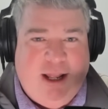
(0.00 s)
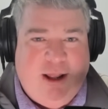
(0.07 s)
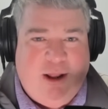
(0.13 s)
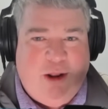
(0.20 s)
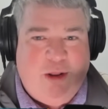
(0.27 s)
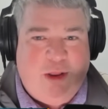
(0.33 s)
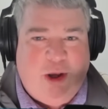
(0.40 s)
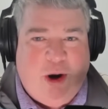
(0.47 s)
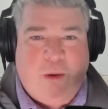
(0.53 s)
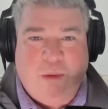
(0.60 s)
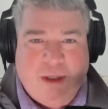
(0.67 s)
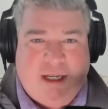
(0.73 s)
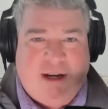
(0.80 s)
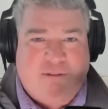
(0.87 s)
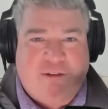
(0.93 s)
the
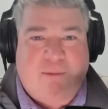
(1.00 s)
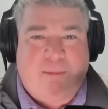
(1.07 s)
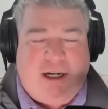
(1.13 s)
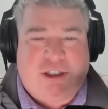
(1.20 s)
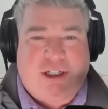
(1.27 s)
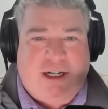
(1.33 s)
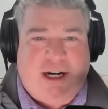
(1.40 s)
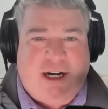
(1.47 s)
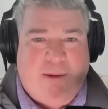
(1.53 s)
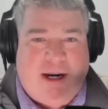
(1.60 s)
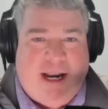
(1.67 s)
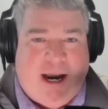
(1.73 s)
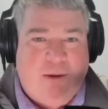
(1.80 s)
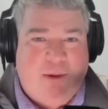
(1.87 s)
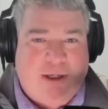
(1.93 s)
only information coming
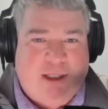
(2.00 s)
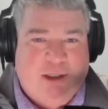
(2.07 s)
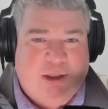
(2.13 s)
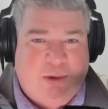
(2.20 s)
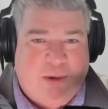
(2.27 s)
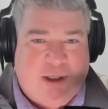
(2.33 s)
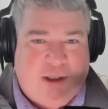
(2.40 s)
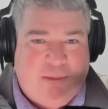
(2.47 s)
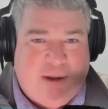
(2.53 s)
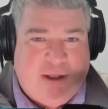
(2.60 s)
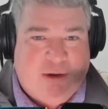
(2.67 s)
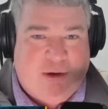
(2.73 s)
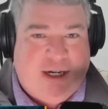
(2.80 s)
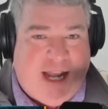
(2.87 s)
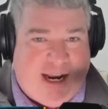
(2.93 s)
out is going to be
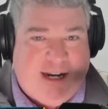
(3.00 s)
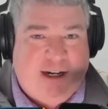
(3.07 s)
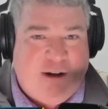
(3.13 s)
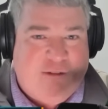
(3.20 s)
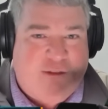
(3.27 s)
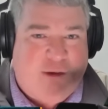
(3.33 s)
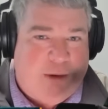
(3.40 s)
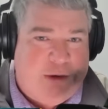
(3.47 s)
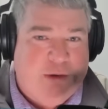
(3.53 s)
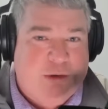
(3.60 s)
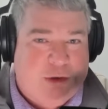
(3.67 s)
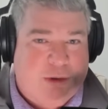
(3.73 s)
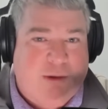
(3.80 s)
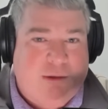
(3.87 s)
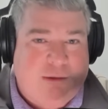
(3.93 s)
either negative or
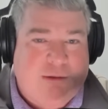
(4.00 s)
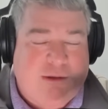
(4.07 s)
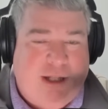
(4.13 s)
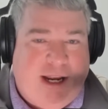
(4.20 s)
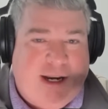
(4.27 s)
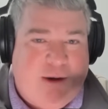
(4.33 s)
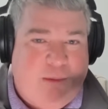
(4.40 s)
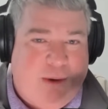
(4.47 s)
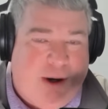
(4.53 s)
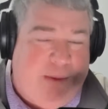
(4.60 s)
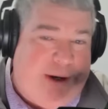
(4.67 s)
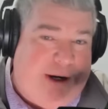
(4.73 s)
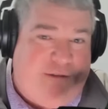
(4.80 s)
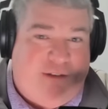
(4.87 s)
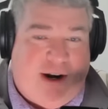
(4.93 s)
neutral. Like, well, we
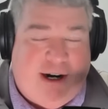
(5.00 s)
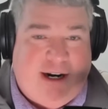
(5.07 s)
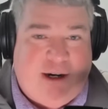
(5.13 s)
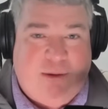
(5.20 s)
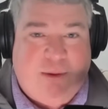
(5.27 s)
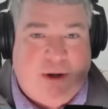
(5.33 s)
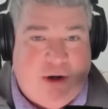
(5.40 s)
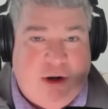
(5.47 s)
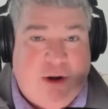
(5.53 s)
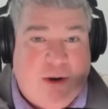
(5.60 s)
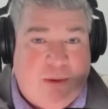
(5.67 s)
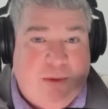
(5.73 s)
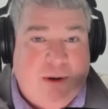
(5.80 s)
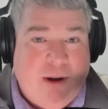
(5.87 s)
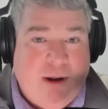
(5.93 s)
didn't find anyone
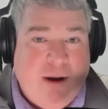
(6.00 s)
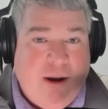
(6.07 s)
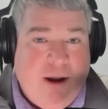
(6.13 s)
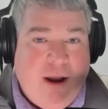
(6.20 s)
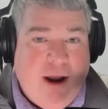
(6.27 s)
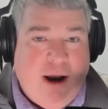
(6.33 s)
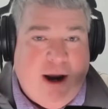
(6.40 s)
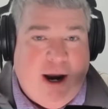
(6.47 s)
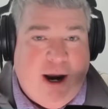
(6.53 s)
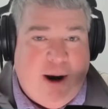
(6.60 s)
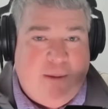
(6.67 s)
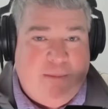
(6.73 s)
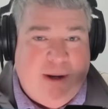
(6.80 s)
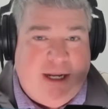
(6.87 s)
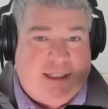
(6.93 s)
new.
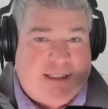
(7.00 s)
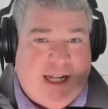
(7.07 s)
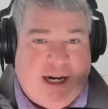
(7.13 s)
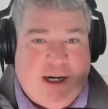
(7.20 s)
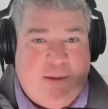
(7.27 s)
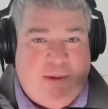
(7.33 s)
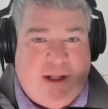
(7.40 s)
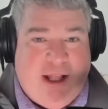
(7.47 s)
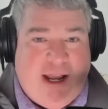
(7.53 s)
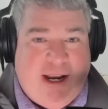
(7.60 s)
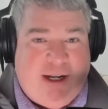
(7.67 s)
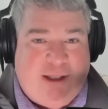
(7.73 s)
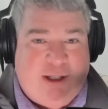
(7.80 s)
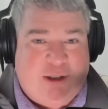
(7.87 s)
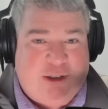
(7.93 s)
Um, it's not going to be
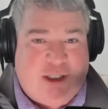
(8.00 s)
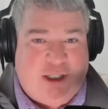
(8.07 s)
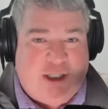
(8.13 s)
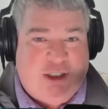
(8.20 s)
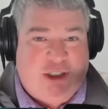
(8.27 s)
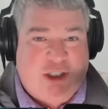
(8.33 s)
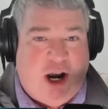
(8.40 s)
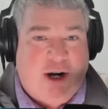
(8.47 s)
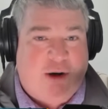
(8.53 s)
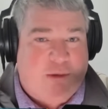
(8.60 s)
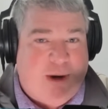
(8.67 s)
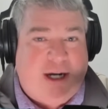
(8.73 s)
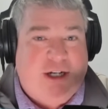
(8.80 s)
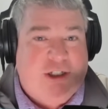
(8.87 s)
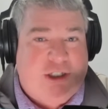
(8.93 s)
like there's an
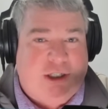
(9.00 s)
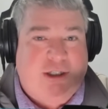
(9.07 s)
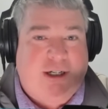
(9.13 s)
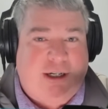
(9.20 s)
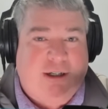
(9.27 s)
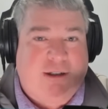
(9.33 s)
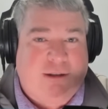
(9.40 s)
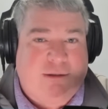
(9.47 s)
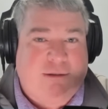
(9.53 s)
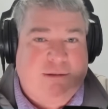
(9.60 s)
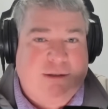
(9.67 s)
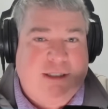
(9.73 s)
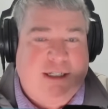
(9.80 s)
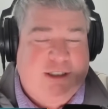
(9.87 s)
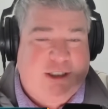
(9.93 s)
exoneration here
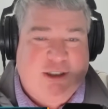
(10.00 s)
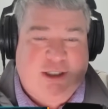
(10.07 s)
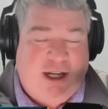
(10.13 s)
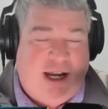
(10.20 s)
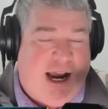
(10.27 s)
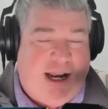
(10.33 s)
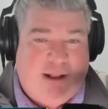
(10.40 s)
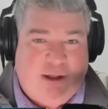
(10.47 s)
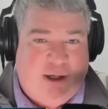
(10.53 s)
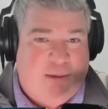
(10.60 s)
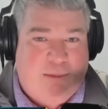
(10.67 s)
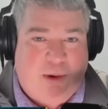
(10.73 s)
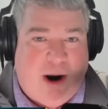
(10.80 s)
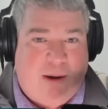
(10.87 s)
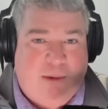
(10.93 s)
it's just highly
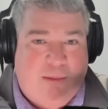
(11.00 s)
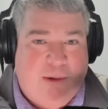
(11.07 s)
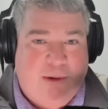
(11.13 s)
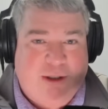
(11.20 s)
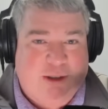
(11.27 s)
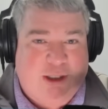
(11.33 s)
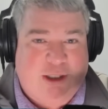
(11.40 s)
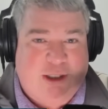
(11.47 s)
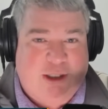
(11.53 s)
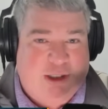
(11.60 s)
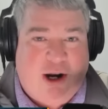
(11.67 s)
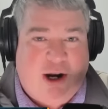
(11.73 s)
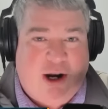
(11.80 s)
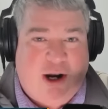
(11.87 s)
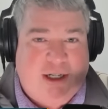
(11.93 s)
improbable there's an
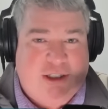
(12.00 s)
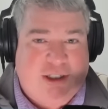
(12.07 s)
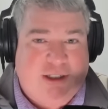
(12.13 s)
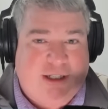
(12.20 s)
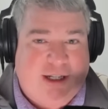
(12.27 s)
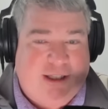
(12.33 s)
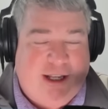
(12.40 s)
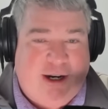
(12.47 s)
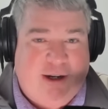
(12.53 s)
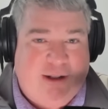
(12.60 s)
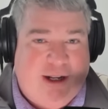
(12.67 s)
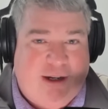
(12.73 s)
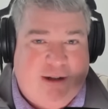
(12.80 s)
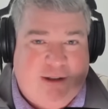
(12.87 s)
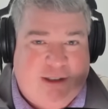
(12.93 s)
exoneration that they
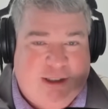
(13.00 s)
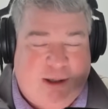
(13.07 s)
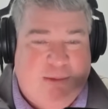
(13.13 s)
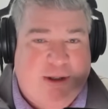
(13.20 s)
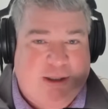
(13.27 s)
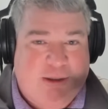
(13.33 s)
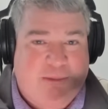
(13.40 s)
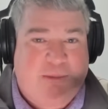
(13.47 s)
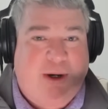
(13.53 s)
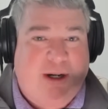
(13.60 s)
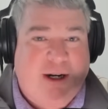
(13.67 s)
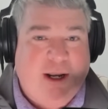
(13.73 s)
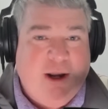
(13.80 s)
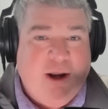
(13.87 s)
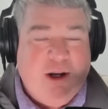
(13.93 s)
that someone isn't bringing.
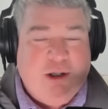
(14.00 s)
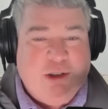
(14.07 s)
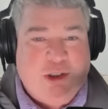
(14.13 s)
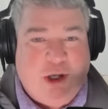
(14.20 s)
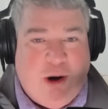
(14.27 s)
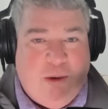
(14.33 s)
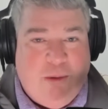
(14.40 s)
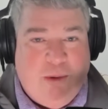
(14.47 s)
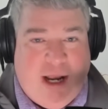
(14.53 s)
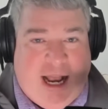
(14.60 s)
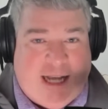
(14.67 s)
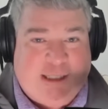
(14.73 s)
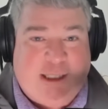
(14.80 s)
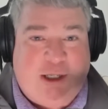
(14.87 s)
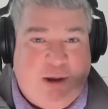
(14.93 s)
So
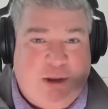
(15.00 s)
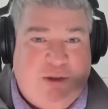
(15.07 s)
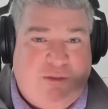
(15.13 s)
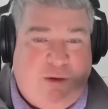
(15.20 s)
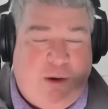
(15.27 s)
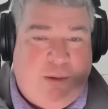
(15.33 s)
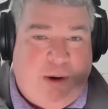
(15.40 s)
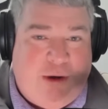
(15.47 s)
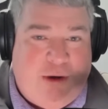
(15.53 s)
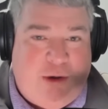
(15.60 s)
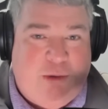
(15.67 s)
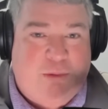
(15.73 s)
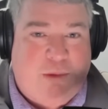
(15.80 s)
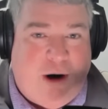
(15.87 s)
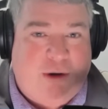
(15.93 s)
as it goes forward,
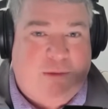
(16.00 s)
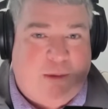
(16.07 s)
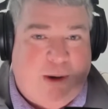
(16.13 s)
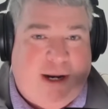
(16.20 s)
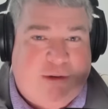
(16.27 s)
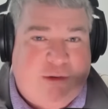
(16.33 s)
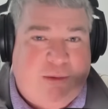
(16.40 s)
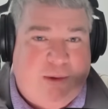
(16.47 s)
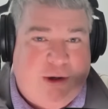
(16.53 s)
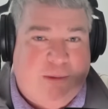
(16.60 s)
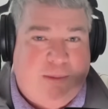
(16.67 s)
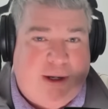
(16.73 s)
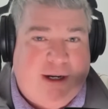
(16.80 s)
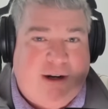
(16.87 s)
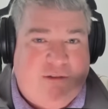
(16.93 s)
you run risk when you're
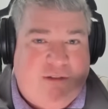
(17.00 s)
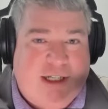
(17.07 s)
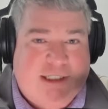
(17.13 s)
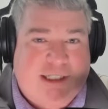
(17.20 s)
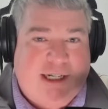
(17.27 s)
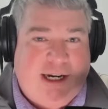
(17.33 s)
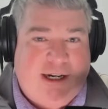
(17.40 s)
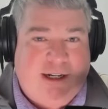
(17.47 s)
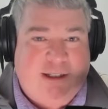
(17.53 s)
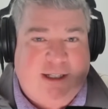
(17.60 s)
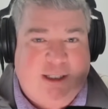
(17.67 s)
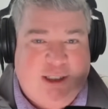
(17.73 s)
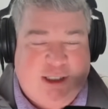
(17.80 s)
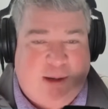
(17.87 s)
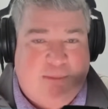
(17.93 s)
being investigated
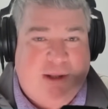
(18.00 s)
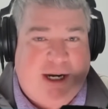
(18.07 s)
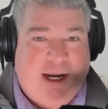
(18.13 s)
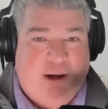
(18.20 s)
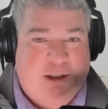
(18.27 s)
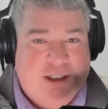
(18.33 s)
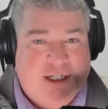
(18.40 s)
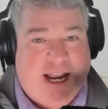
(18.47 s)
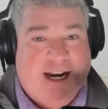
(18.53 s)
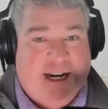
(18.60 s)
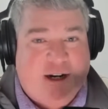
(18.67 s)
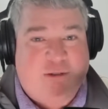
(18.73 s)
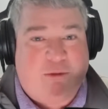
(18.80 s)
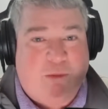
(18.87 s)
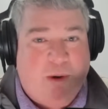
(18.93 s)
that something else
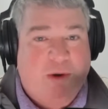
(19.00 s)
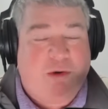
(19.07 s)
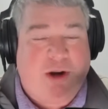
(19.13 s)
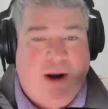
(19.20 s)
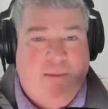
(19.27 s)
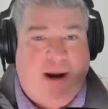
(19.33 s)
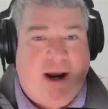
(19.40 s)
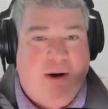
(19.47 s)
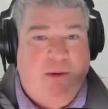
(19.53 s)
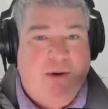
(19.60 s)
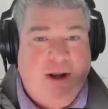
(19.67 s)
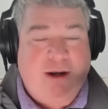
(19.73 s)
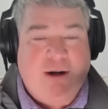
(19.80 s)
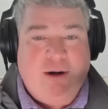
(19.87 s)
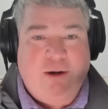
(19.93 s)
negative will come out.
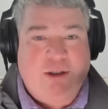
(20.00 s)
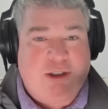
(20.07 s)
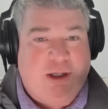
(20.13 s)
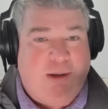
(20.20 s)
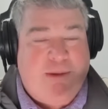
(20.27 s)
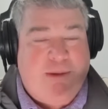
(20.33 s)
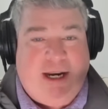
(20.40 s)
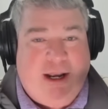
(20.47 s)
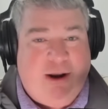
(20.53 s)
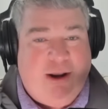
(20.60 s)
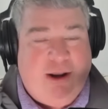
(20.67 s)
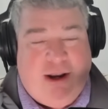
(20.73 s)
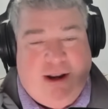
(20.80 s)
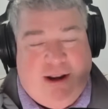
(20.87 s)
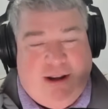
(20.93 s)
Something uh,
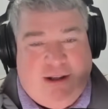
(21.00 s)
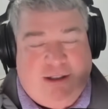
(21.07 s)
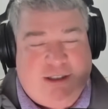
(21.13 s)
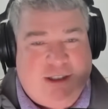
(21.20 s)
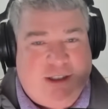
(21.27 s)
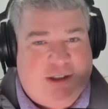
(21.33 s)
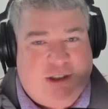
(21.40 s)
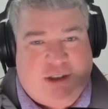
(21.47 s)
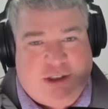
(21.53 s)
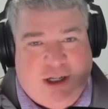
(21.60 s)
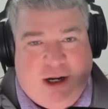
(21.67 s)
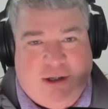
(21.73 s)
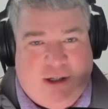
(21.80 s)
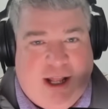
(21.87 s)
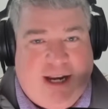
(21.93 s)
it's just
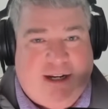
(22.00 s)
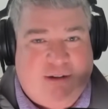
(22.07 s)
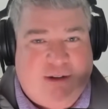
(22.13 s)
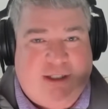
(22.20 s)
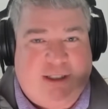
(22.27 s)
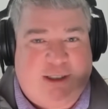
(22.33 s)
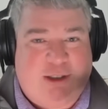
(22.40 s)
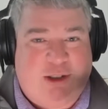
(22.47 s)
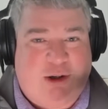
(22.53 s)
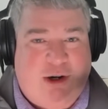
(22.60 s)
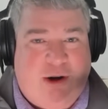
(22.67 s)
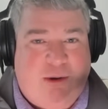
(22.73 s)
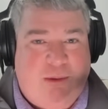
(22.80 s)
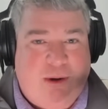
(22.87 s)
unlikely this is going to.